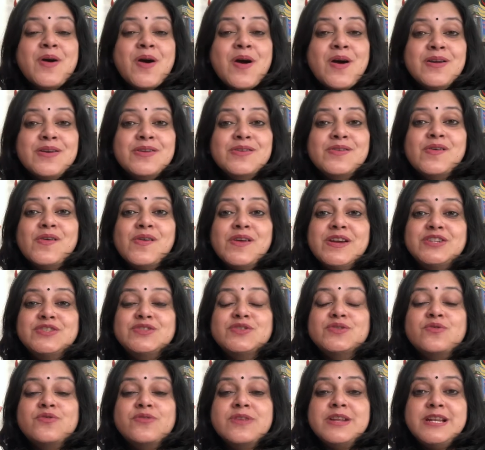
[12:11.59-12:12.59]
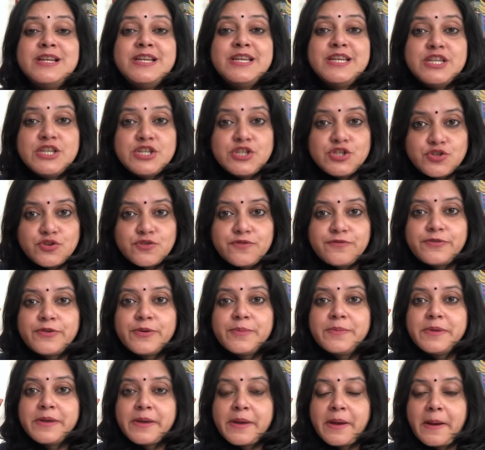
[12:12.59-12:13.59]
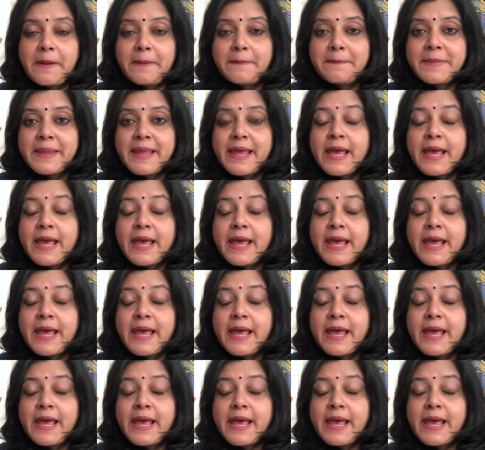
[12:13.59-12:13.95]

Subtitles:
not going to release you from here.